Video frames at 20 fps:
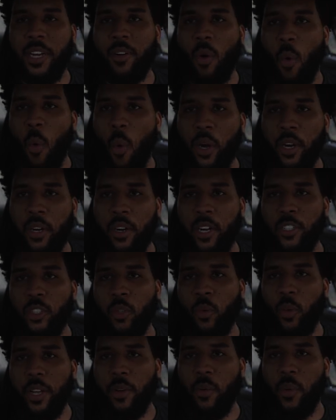and order a
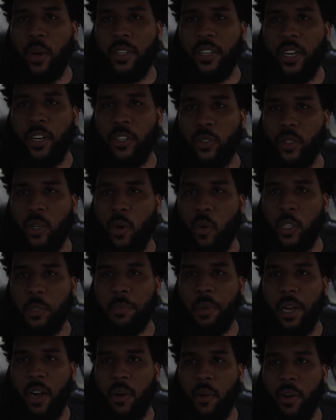2,100
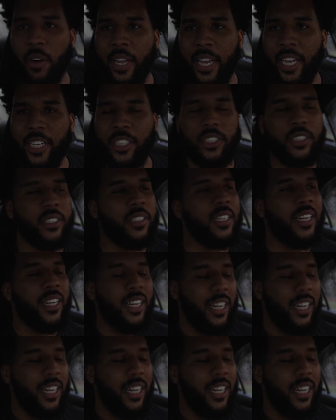horsepower engine,